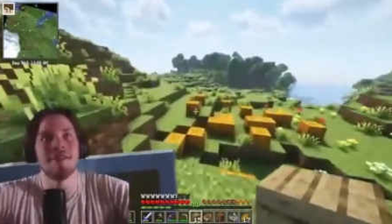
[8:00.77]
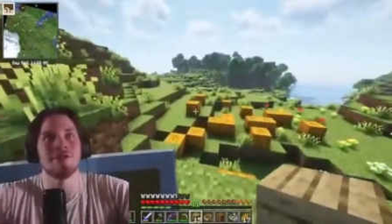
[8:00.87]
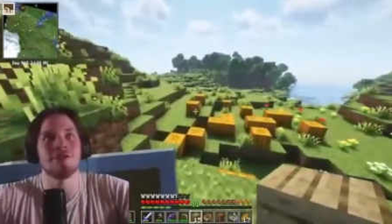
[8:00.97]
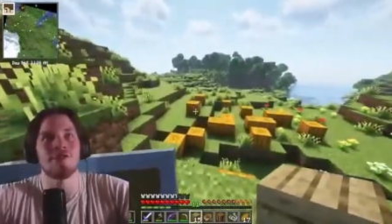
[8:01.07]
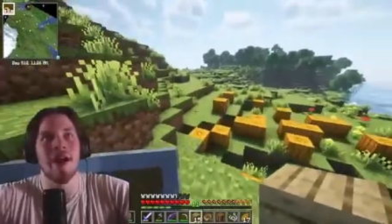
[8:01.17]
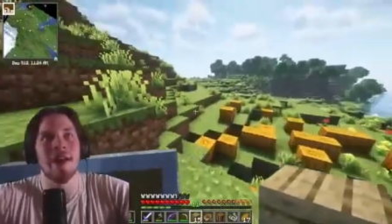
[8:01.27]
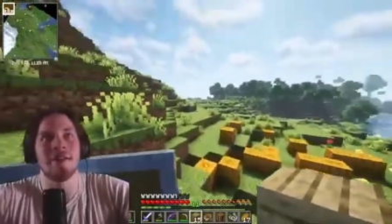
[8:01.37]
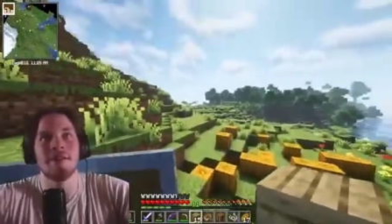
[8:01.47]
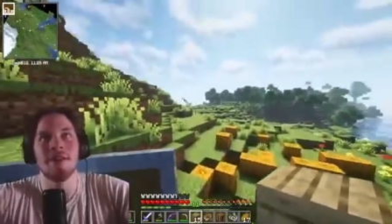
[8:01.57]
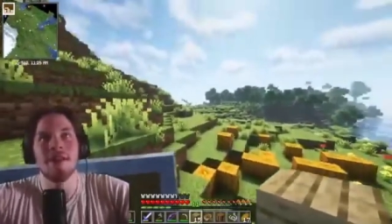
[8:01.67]
there's a
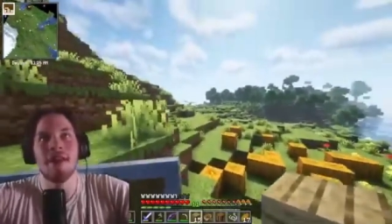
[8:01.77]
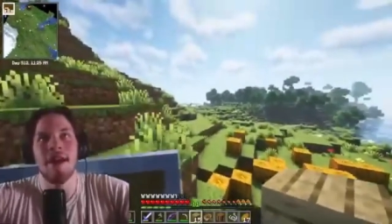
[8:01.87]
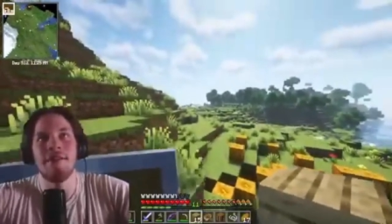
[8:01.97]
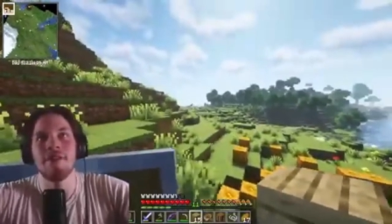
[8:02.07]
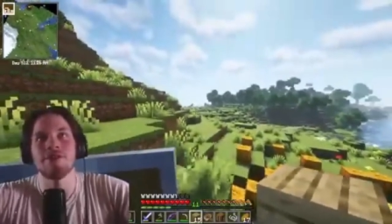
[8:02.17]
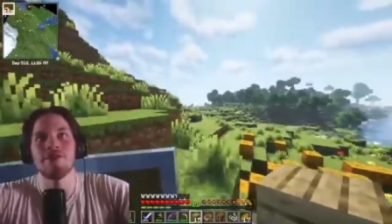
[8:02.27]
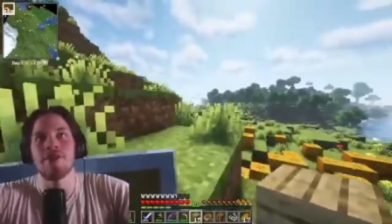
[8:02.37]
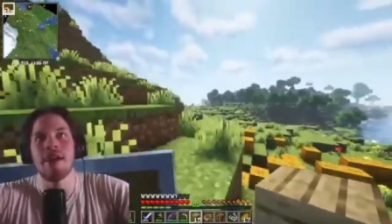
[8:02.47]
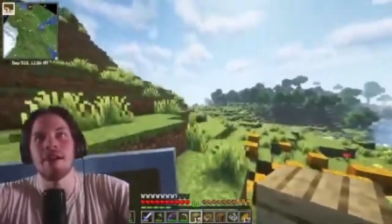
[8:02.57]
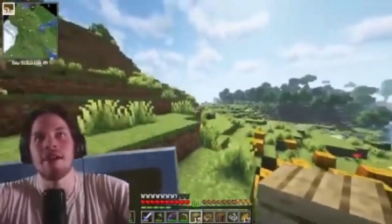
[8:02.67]
dragon. And there's a
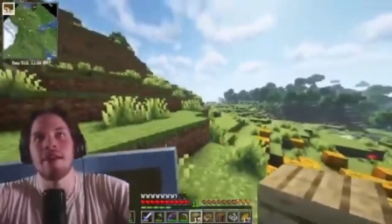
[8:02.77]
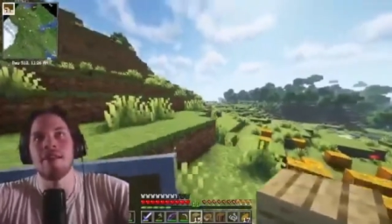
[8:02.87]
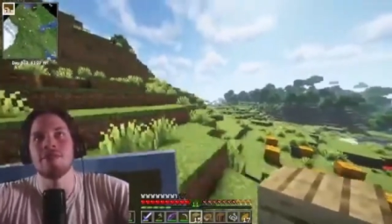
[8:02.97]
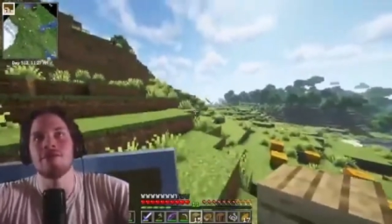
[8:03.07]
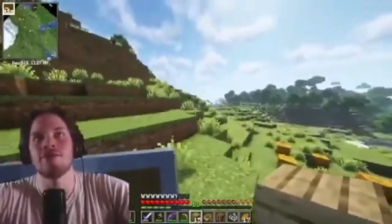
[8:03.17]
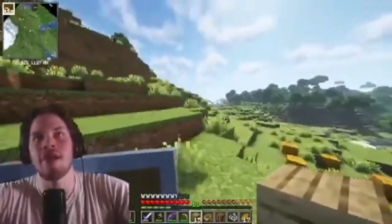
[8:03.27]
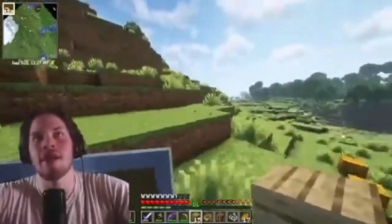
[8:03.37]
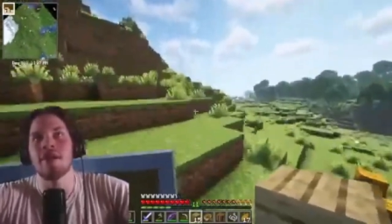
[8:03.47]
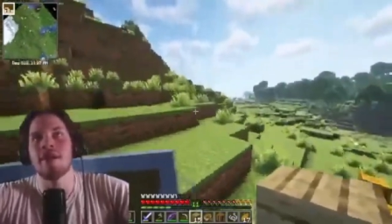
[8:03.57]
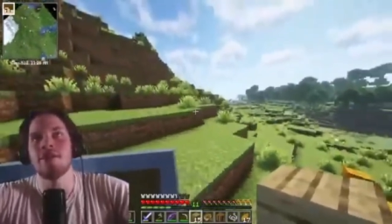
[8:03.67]
dragon. And there's a
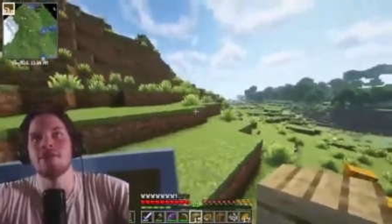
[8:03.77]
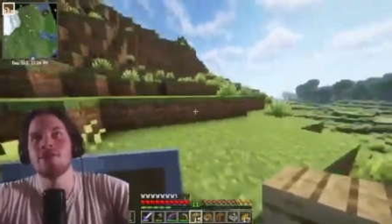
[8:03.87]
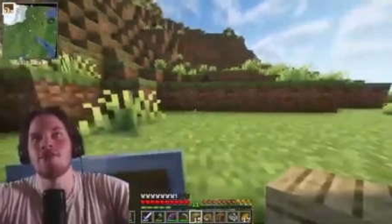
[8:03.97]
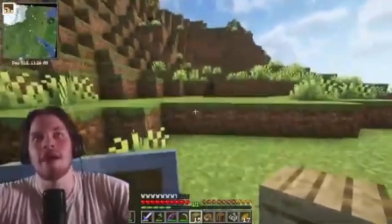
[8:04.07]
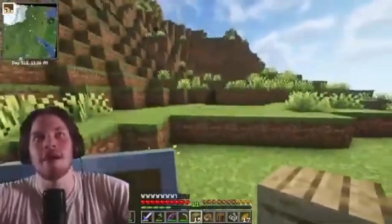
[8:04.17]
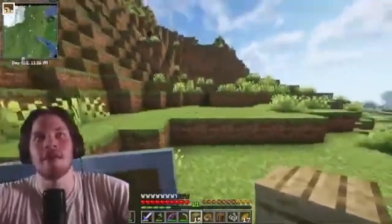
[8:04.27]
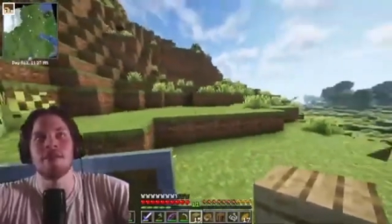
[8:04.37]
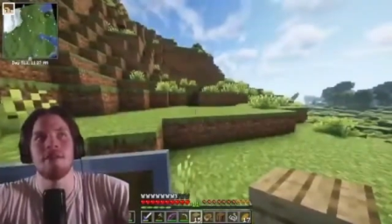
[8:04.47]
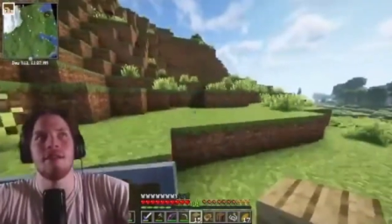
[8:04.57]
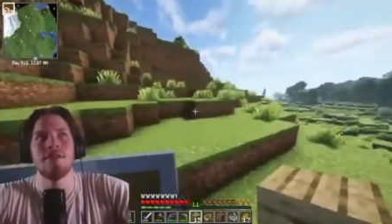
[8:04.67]
dragon. And there's a dragon.
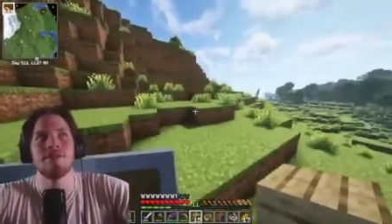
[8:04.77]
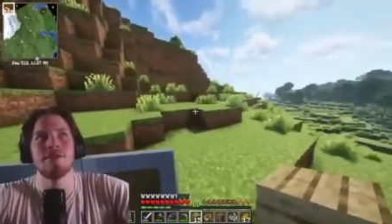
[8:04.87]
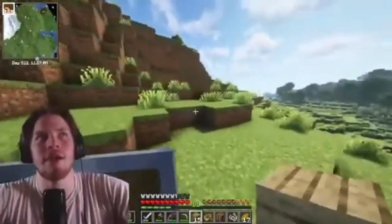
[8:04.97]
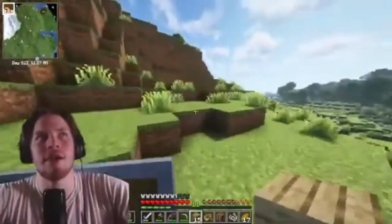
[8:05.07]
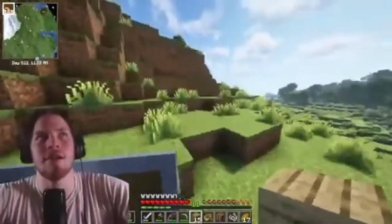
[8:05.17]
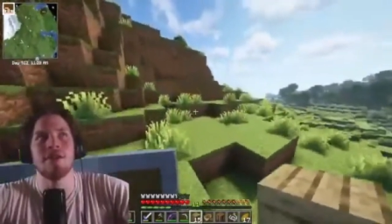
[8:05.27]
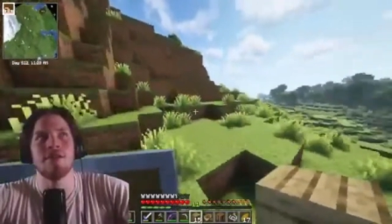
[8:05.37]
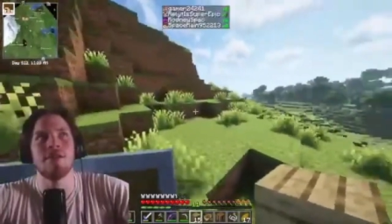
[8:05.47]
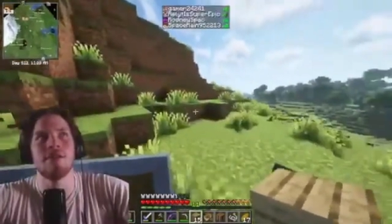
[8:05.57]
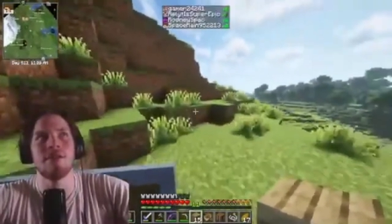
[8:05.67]
And there's a dragon.
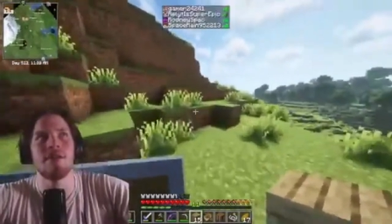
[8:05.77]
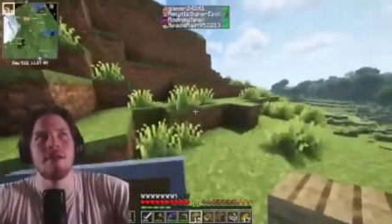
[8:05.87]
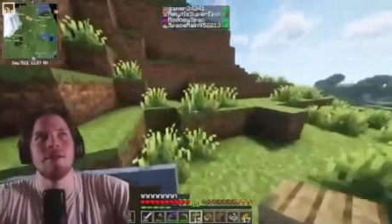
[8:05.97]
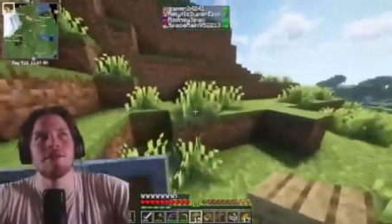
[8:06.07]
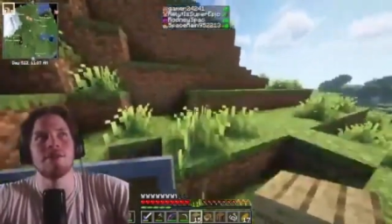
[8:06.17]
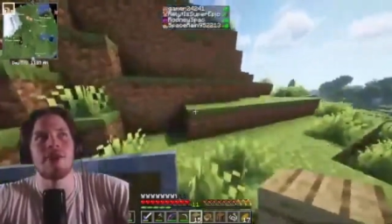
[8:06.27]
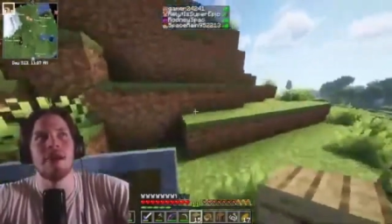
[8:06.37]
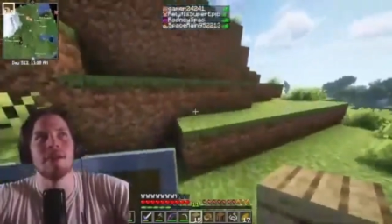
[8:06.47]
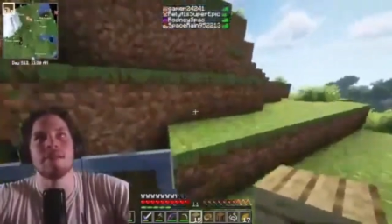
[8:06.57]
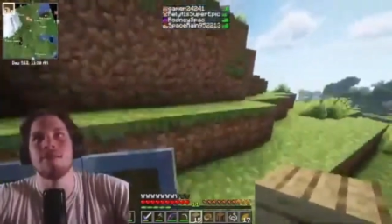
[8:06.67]
And there's a
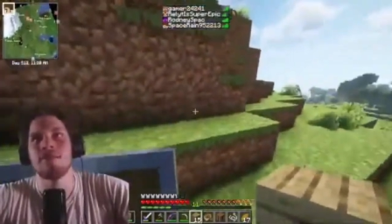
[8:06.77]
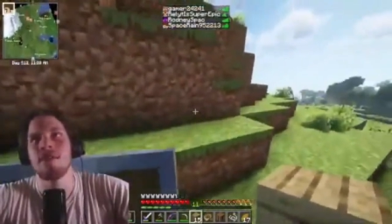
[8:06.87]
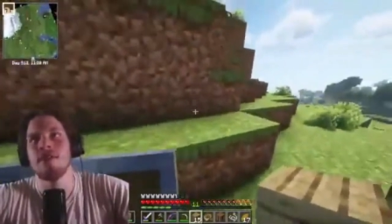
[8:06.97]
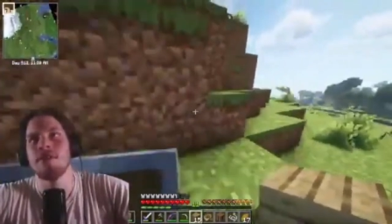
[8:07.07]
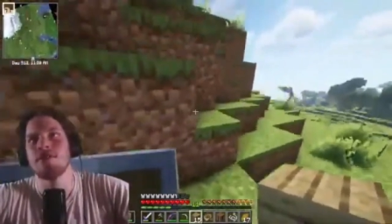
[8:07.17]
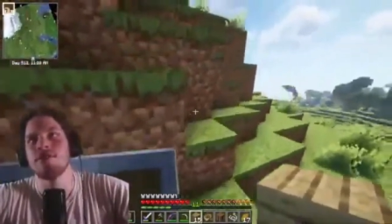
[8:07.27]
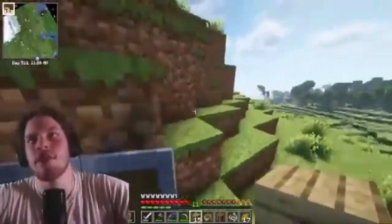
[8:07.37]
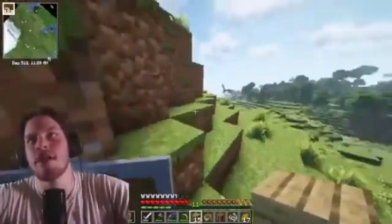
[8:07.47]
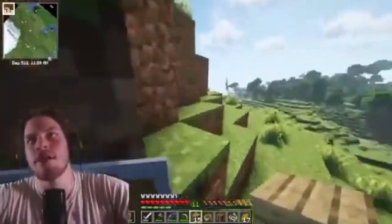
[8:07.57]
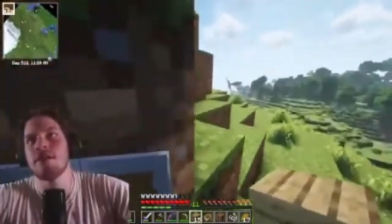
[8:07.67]
dragon. And there's a dragon. And there's a
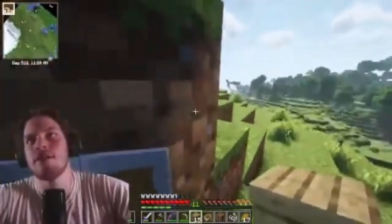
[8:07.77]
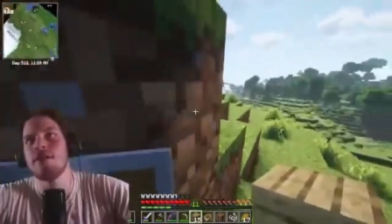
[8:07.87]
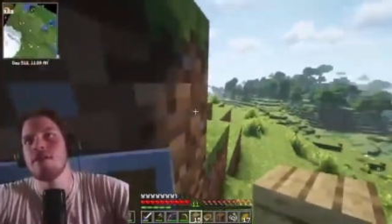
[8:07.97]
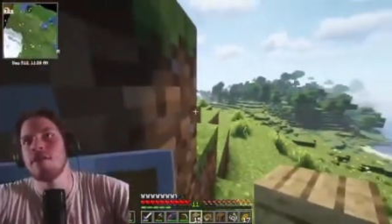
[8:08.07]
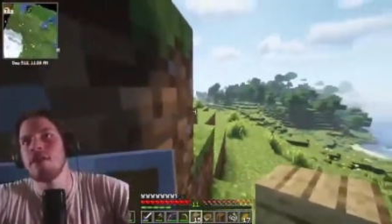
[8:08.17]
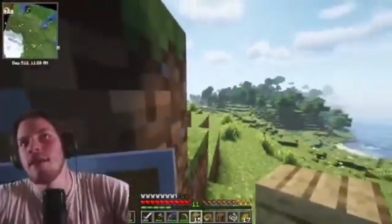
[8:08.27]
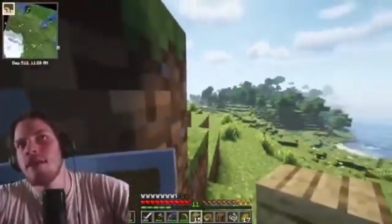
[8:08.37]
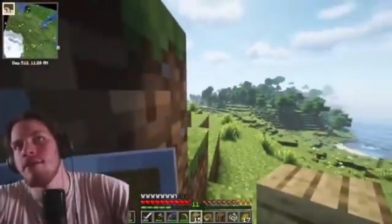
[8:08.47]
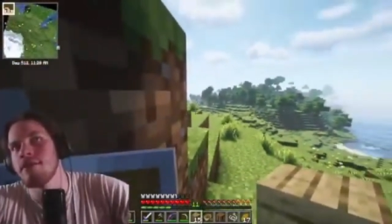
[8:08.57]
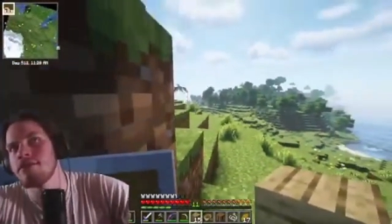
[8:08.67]
dragon.
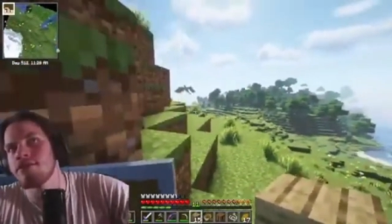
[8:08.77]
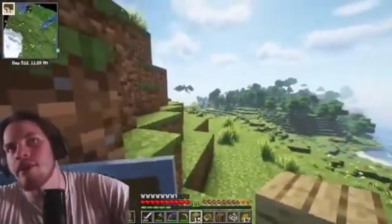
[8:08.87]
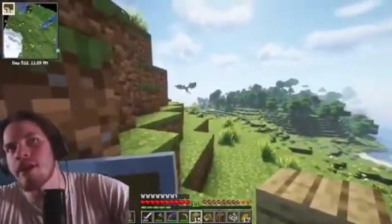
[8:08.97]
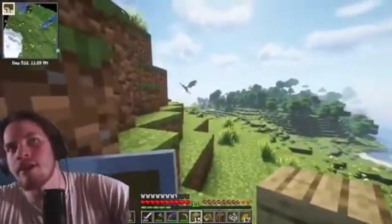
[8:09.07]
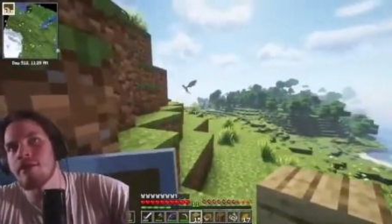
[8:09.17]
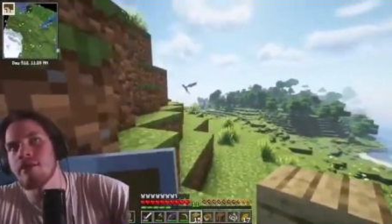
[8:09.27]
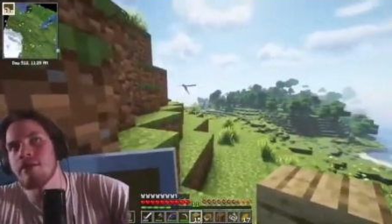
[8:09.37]
And there's a dragon